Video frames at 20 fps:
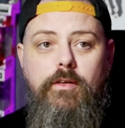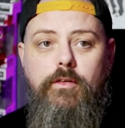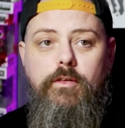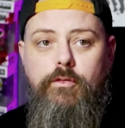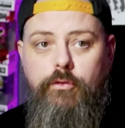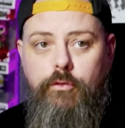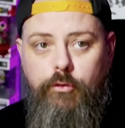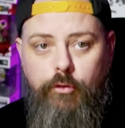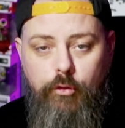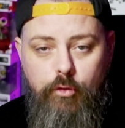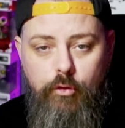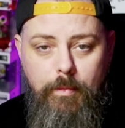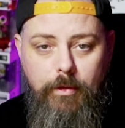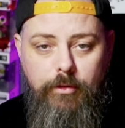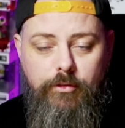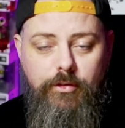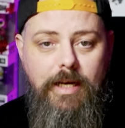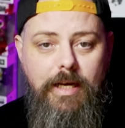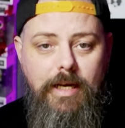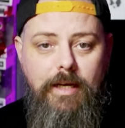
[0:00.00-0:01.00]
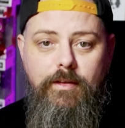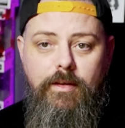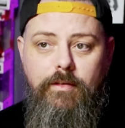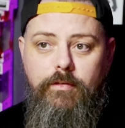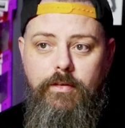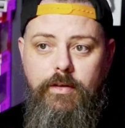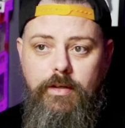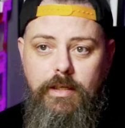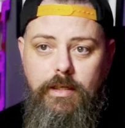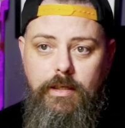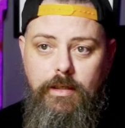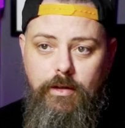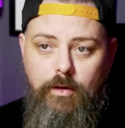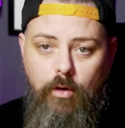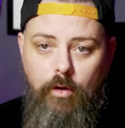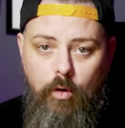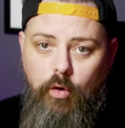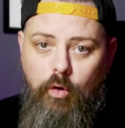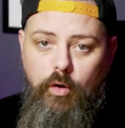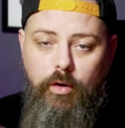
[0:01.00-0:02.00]
There's too much activity
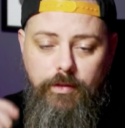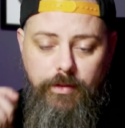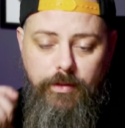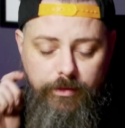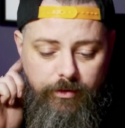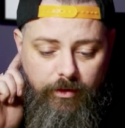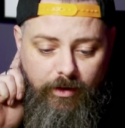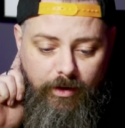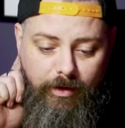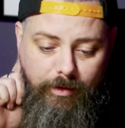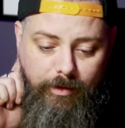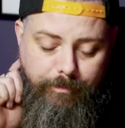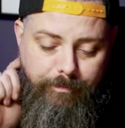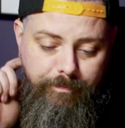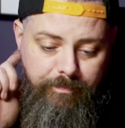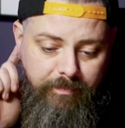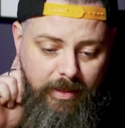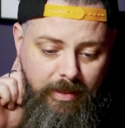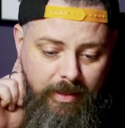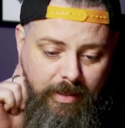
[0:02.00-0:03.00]
all the time.